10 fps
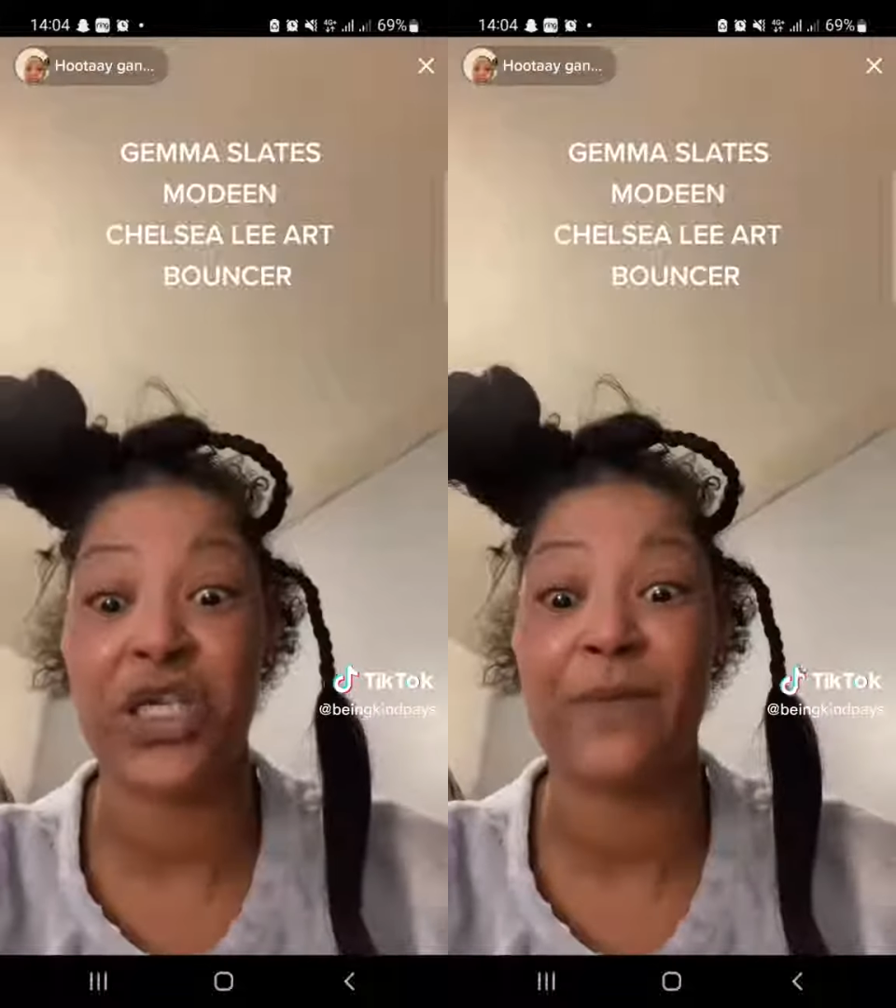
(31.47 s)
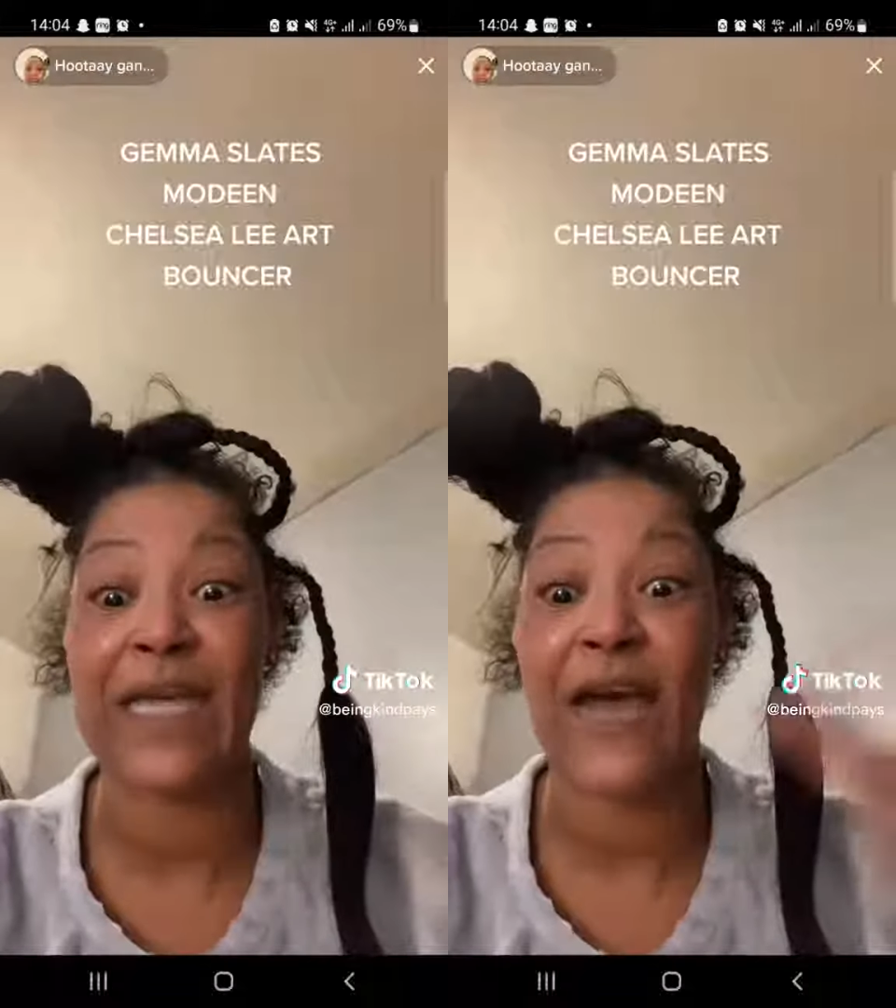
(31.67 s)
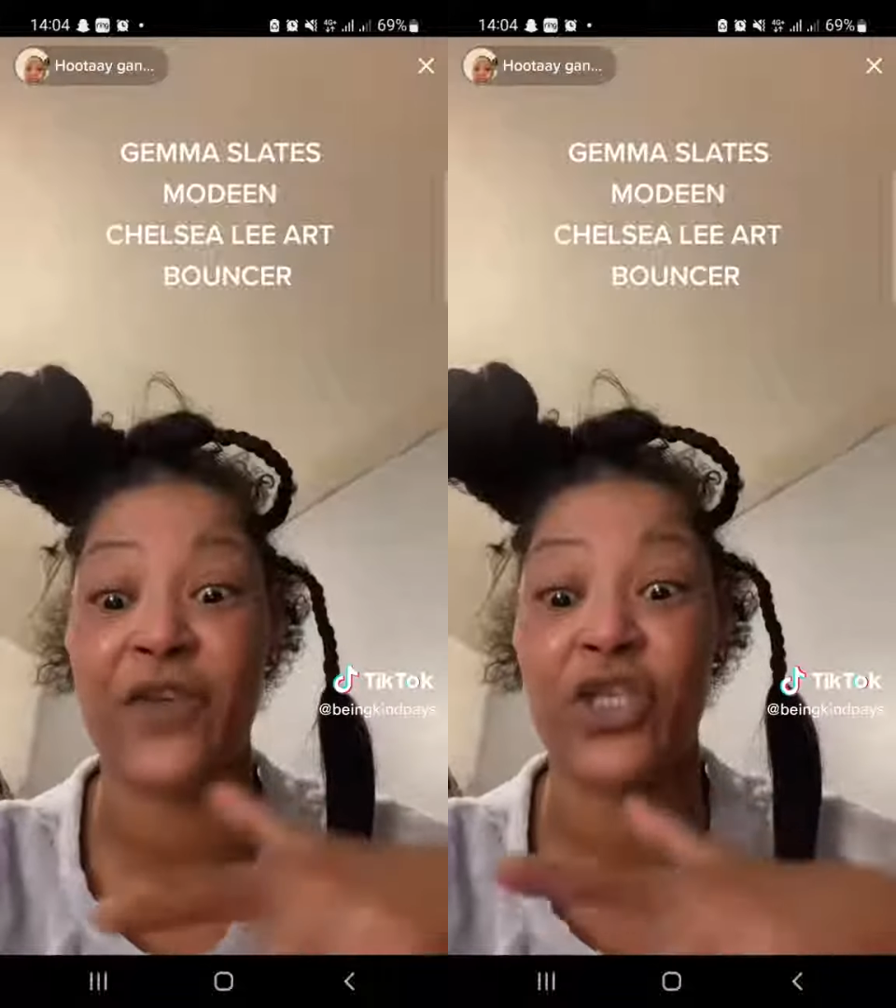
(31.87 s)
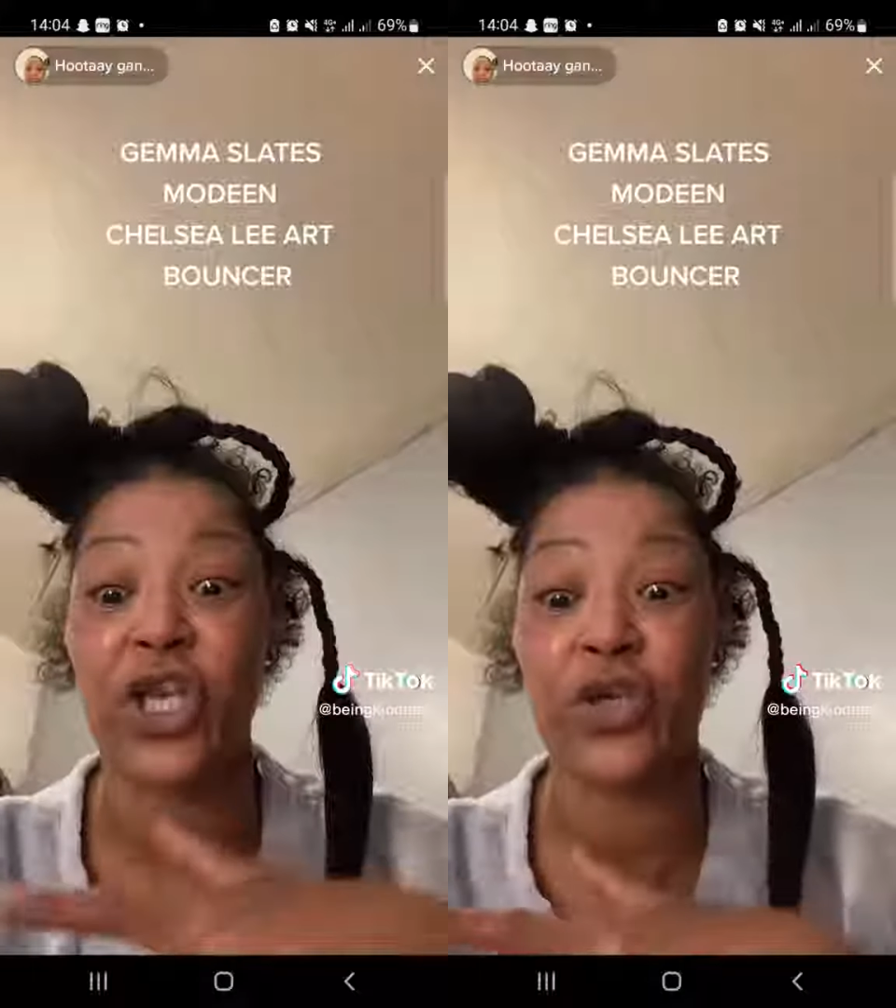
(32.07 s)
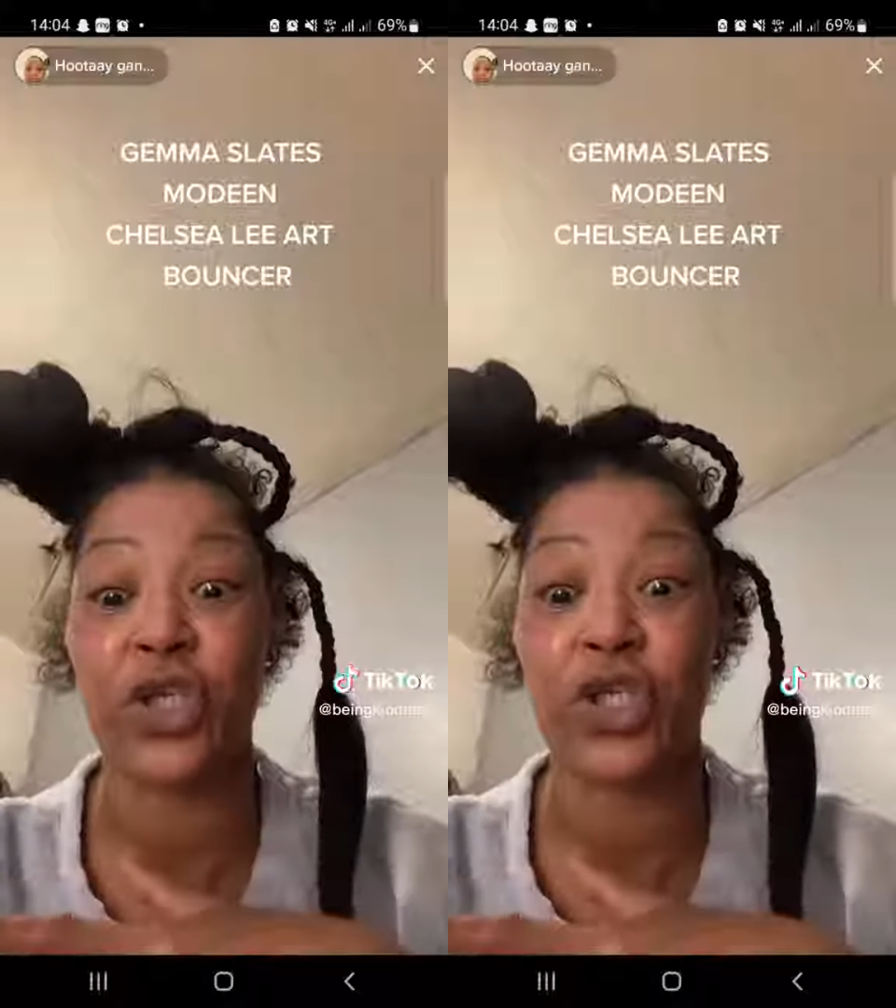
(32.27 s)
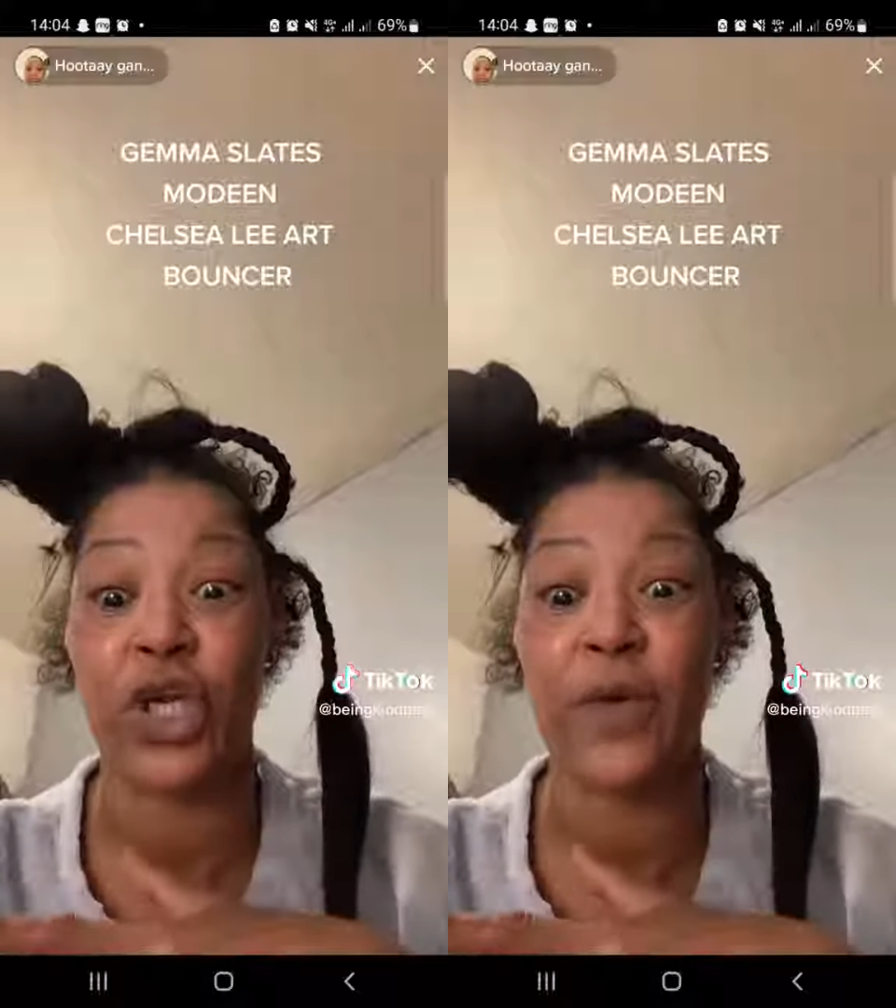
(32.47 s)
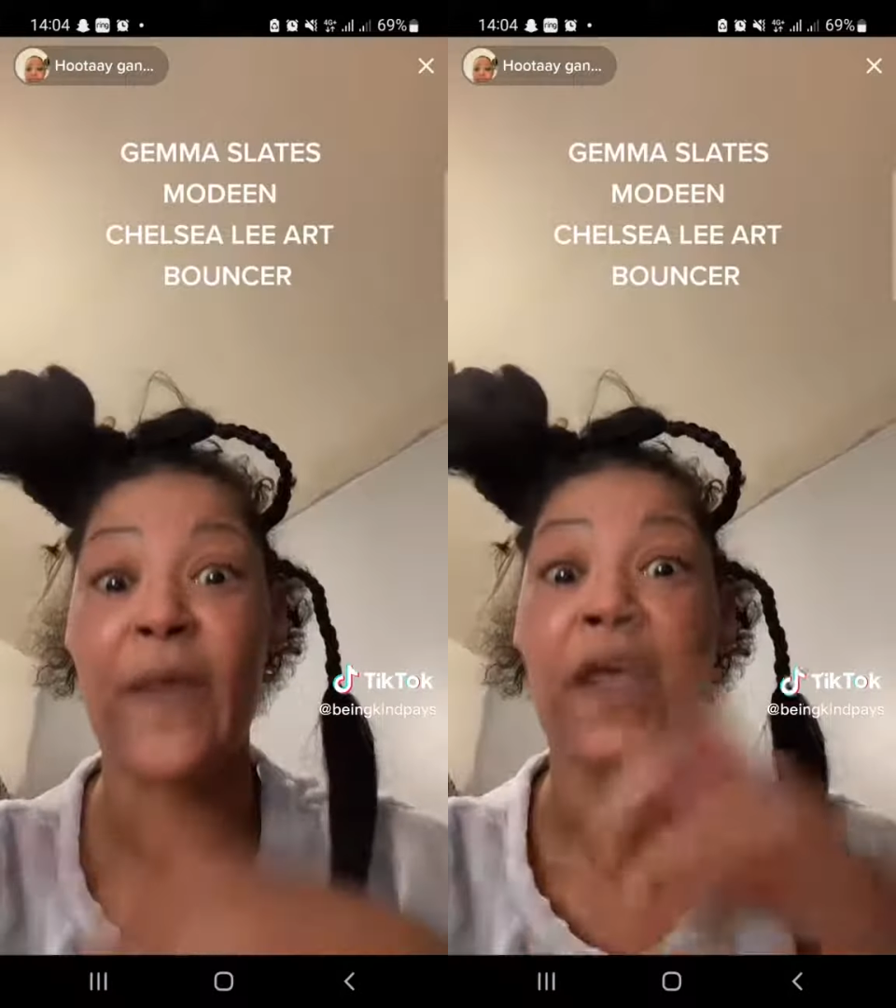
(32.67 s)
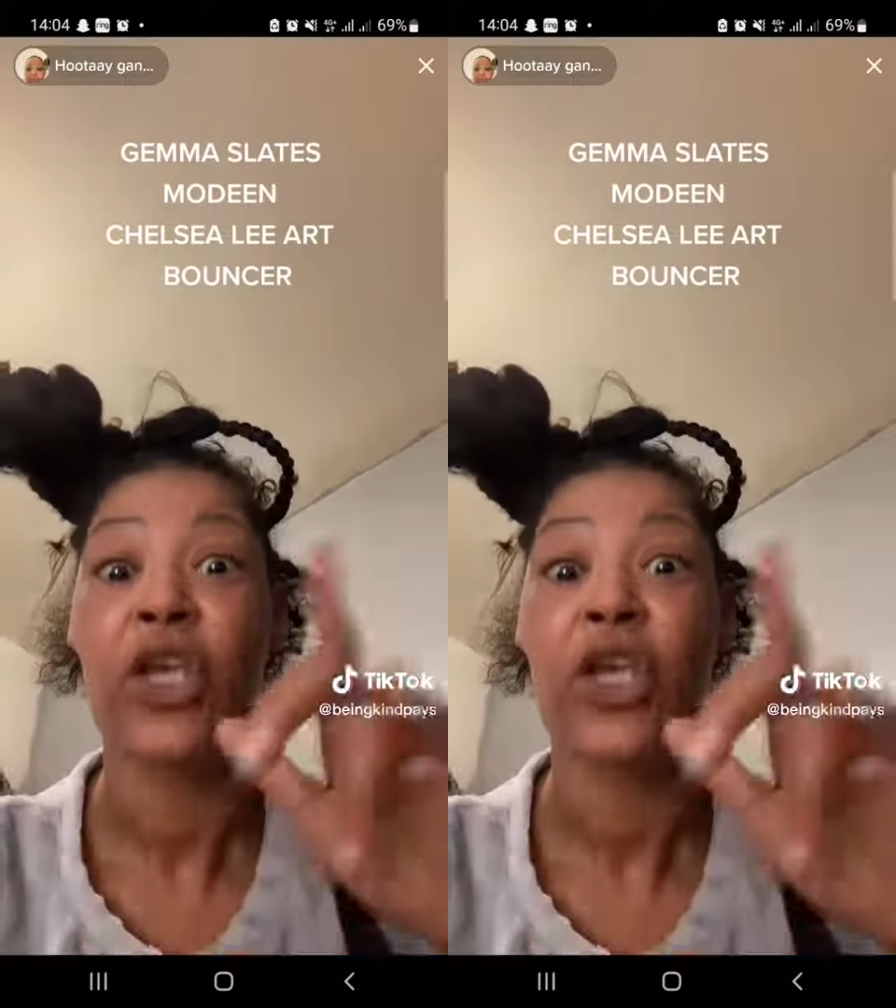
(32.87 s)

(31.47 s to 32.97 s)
himself and so should you.